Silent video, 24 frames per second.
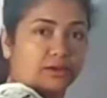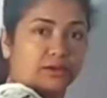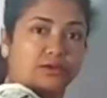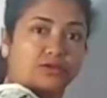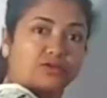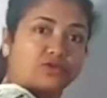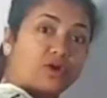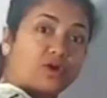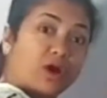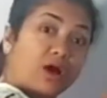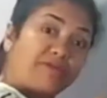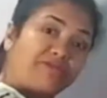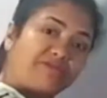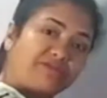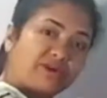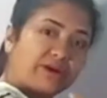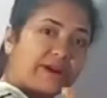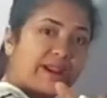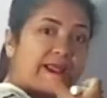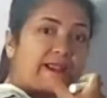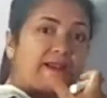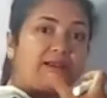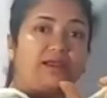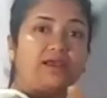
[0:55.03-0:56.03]
So after
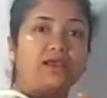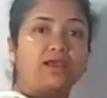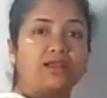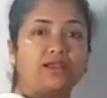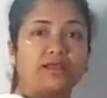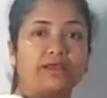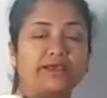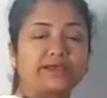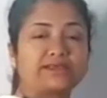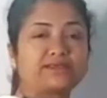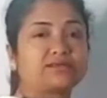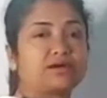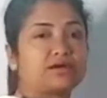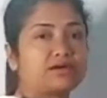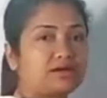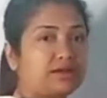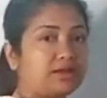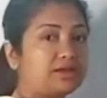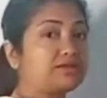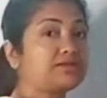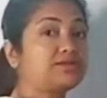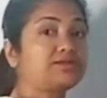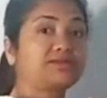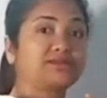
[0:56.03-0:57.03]
attaining a
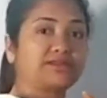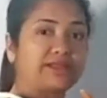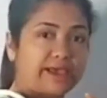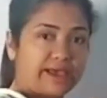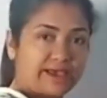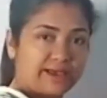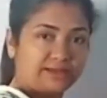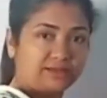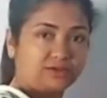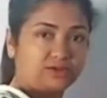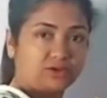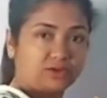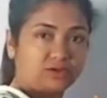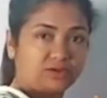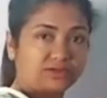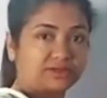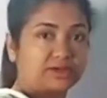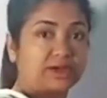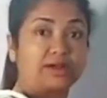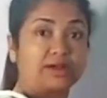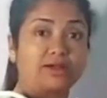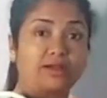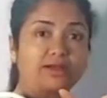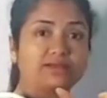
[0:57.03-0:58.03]
certain stage or
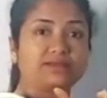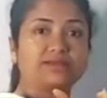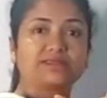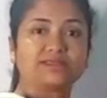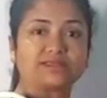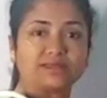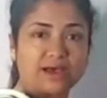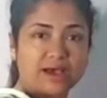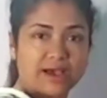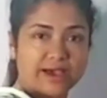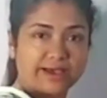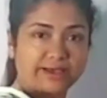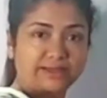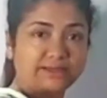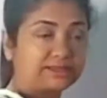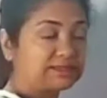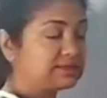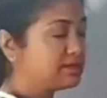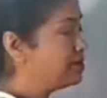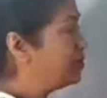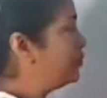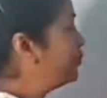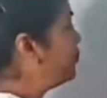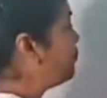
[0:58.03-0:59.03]
certain
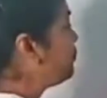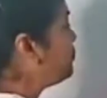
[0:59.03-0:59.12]
size,